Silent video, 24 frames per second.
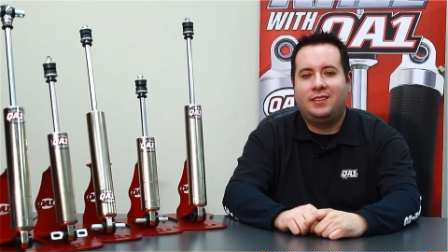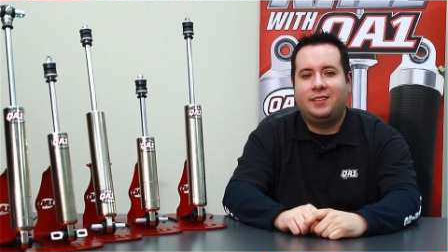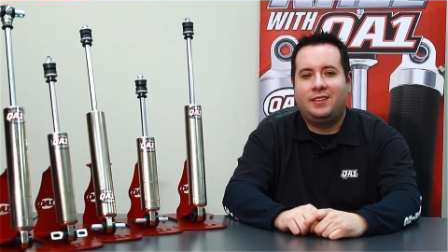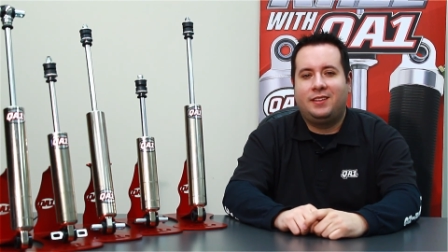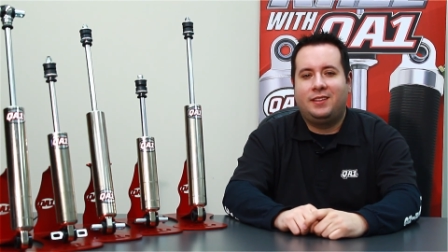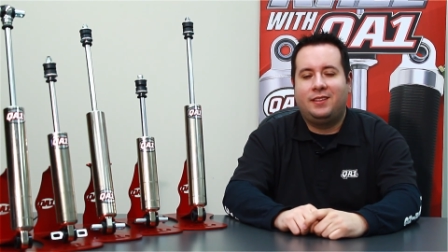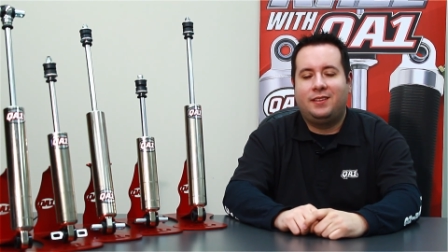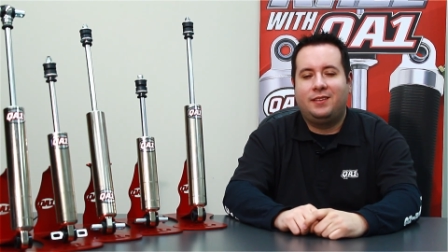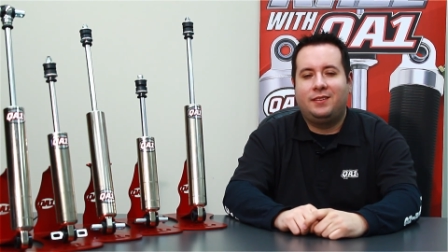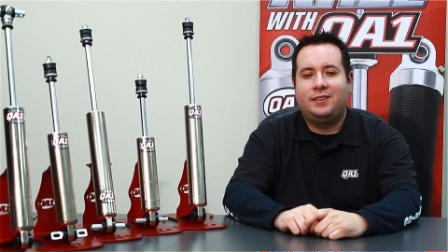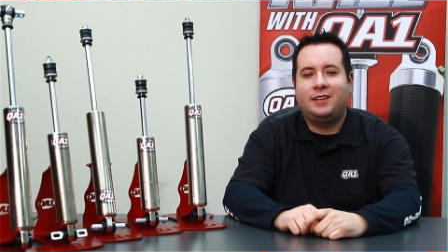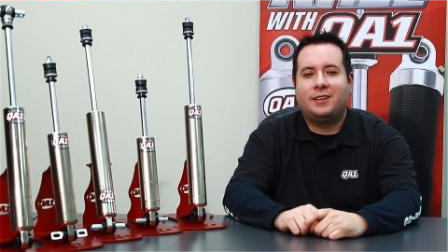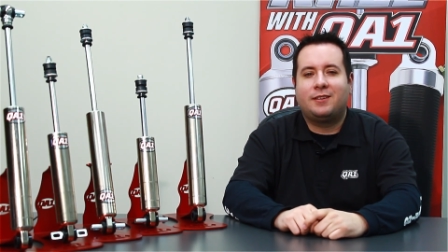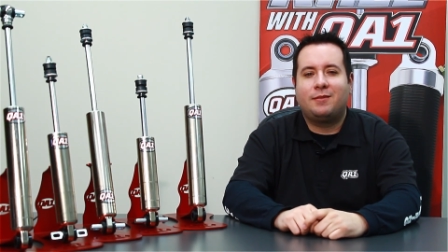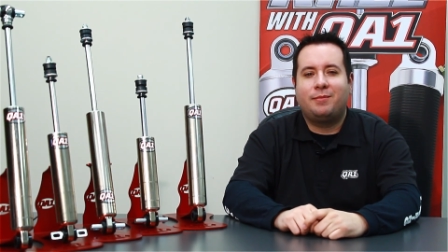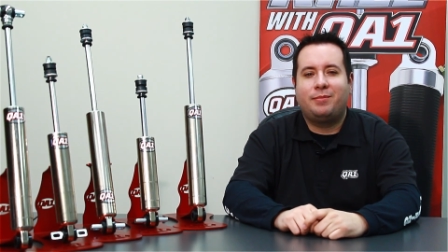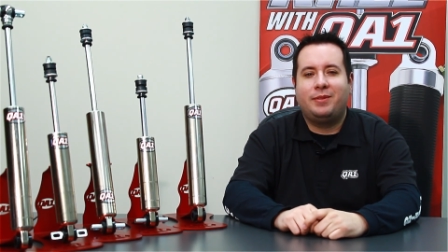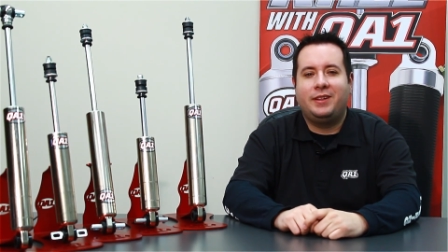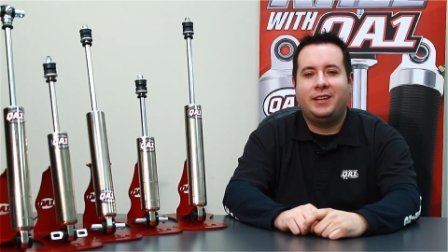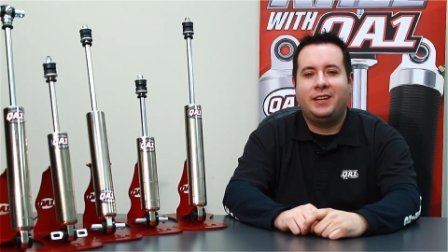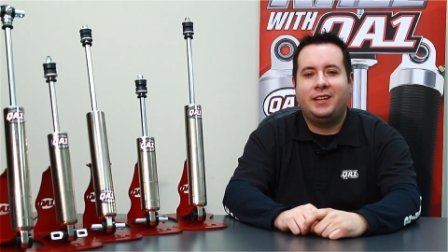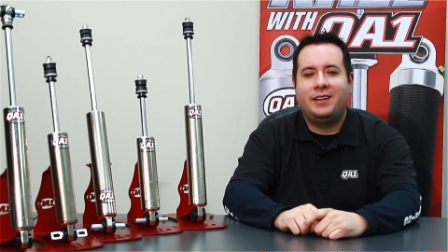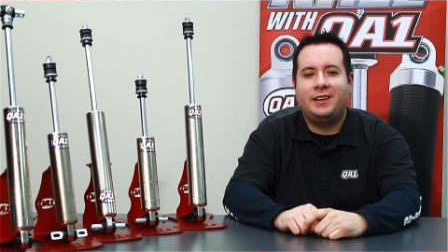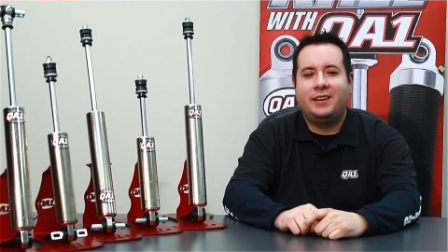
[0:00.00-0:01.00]
of nickel
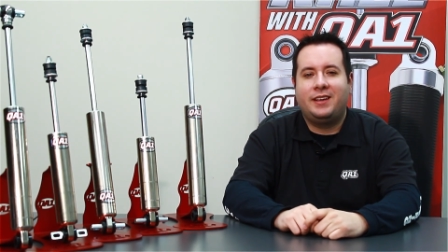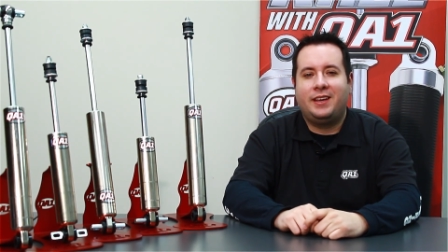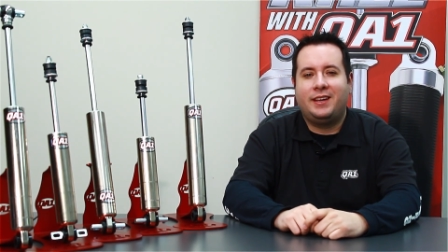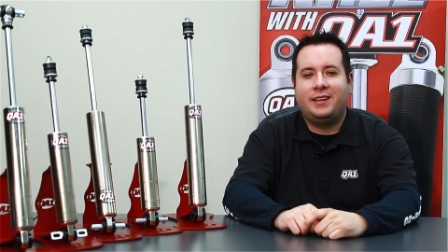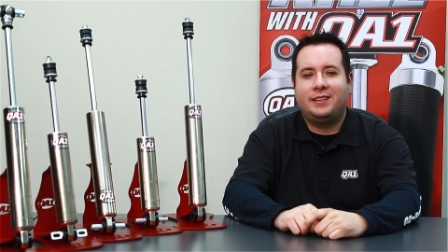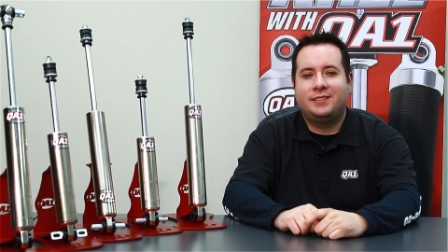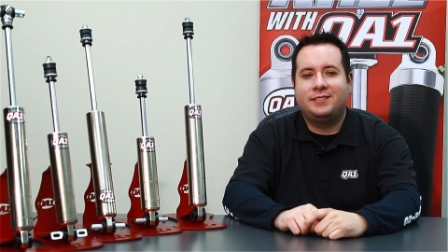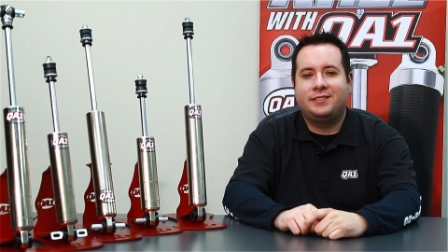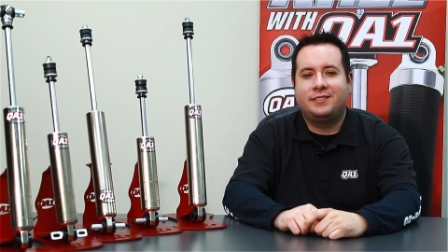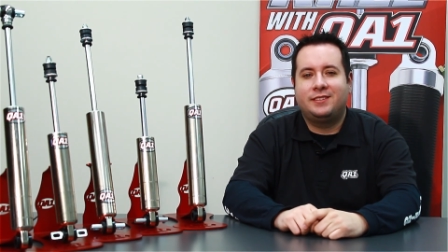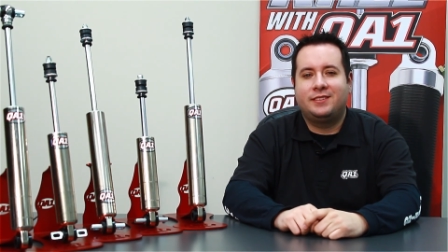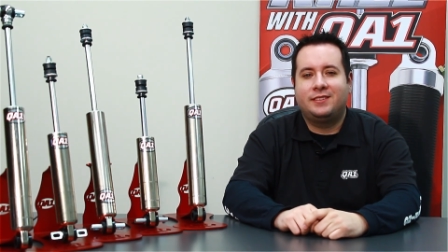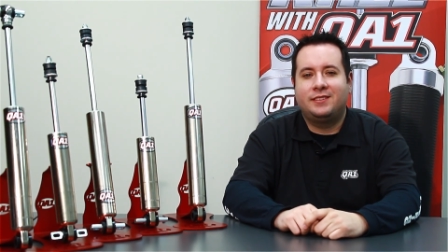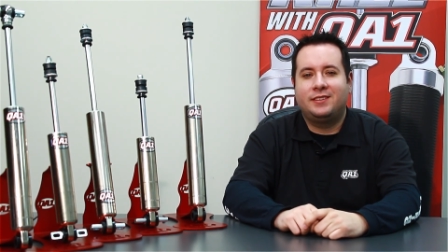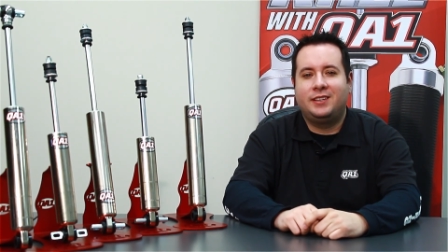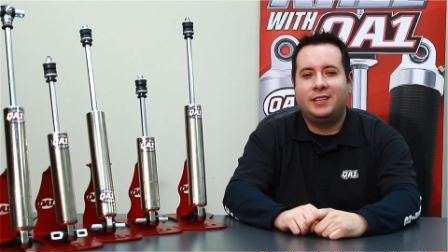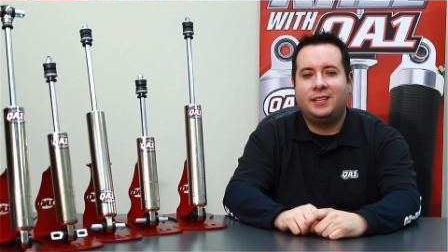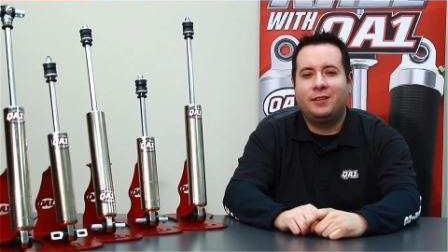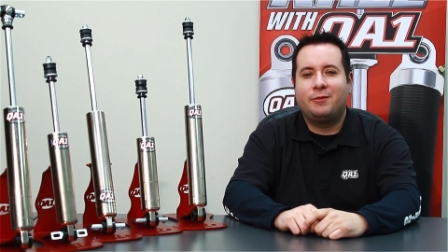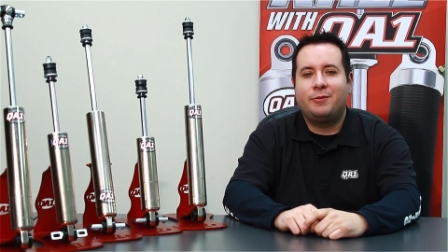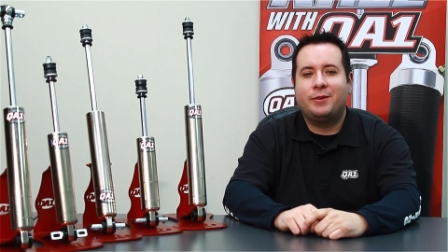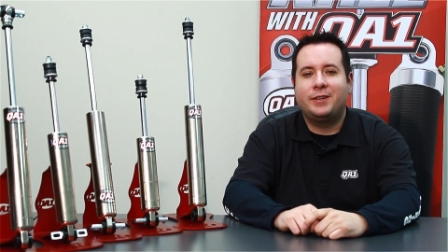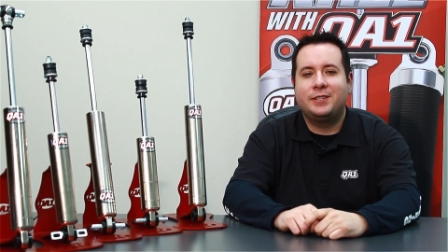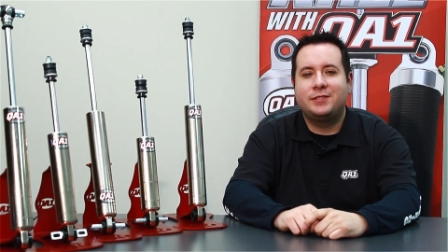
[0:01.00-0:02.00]
plating adds
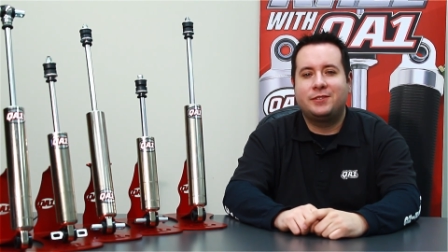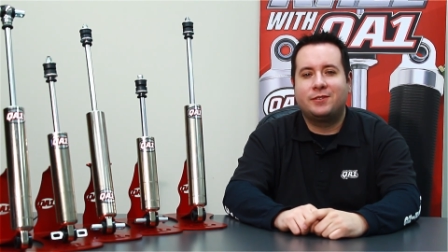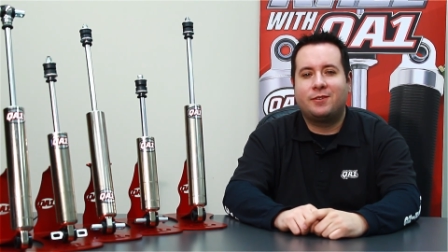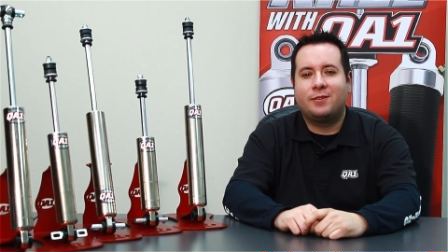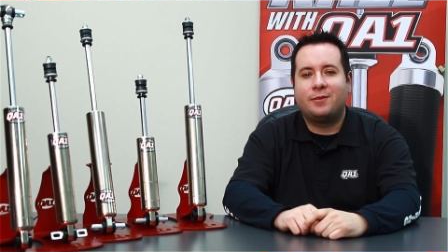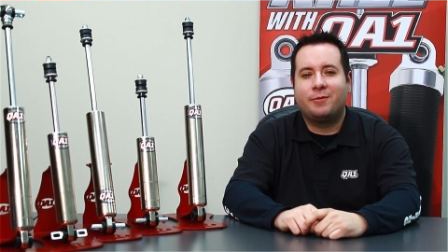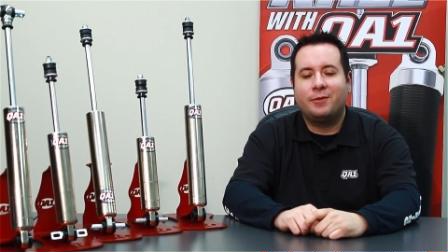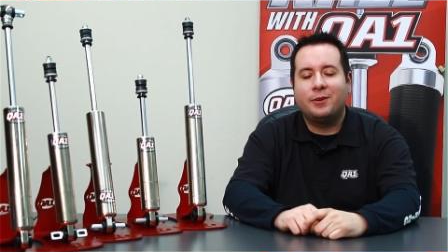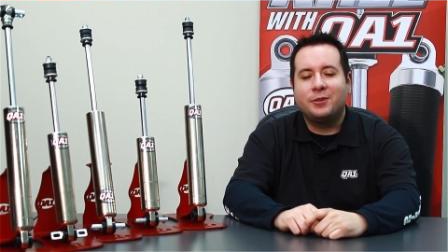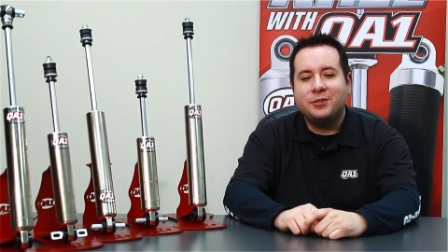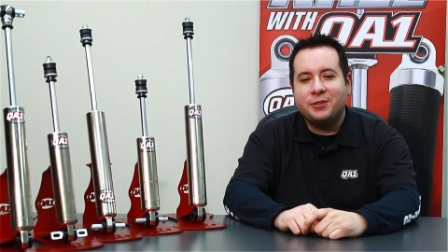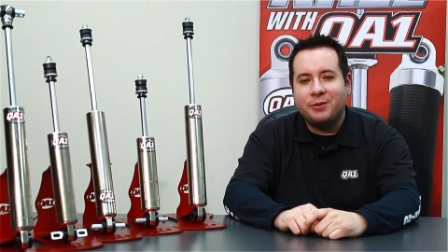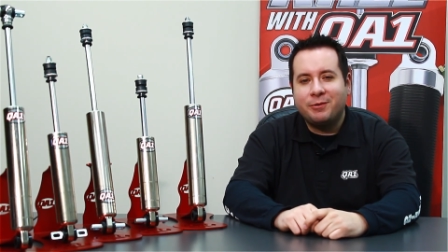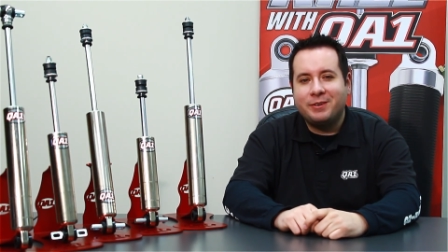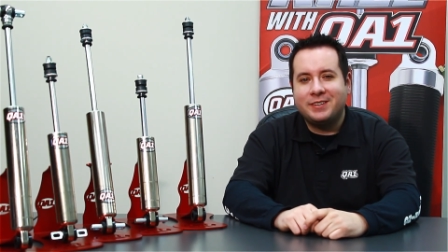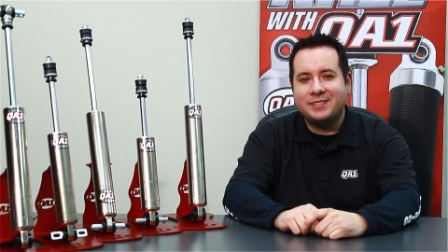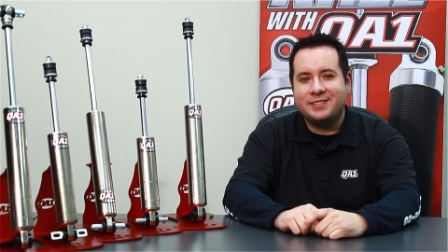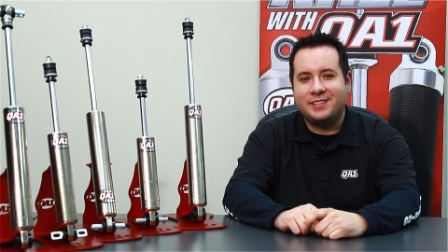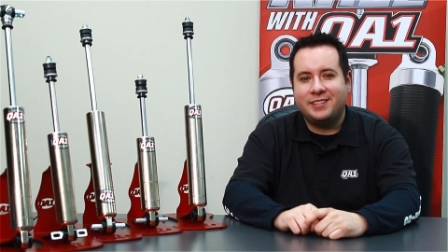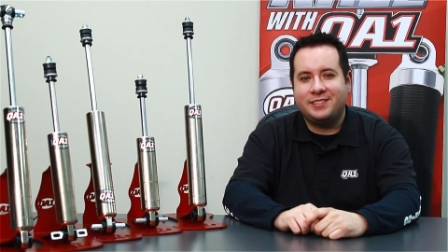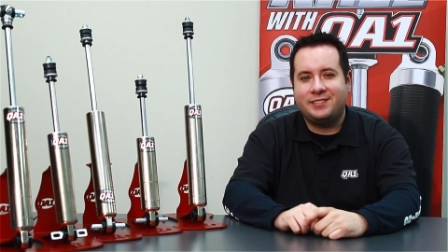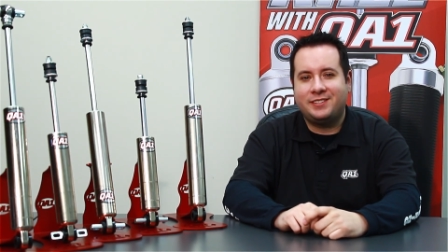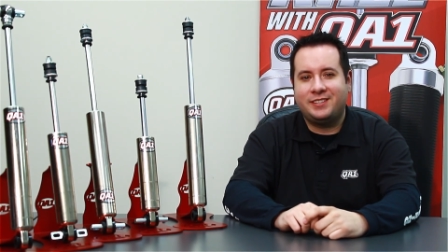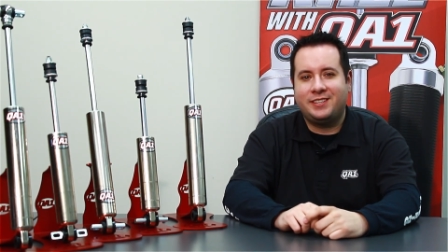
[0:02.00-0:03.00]
increased corrosion
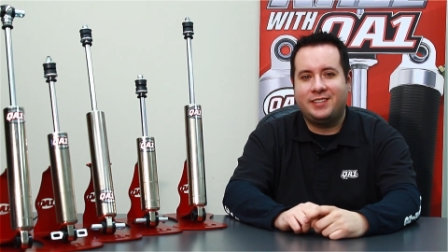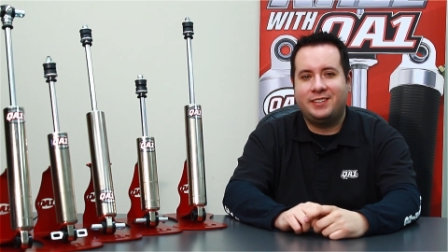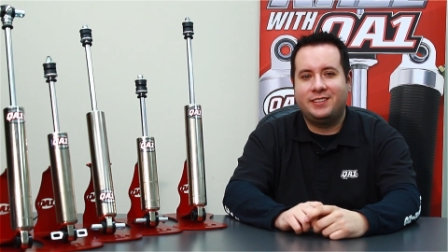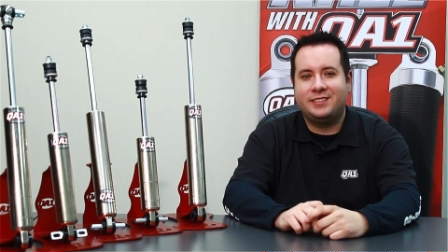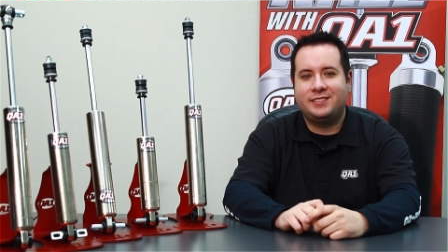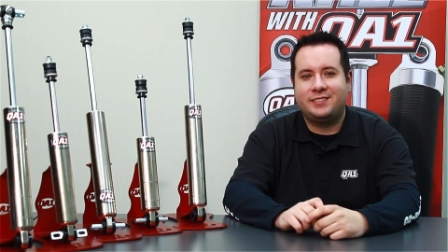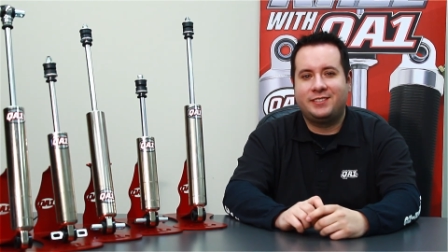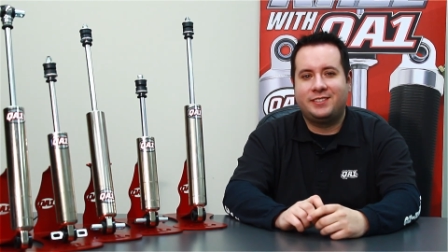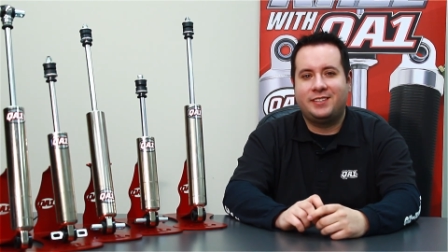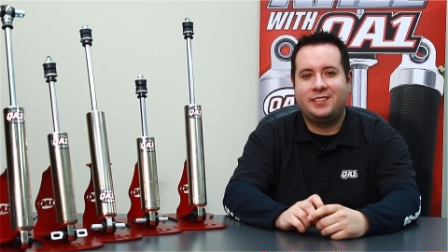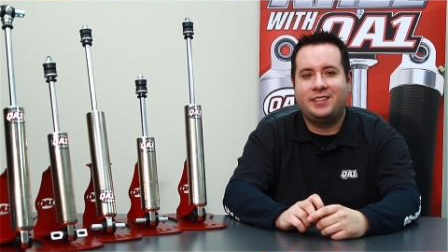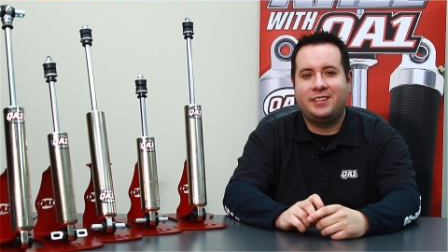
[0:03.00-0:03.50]
resistance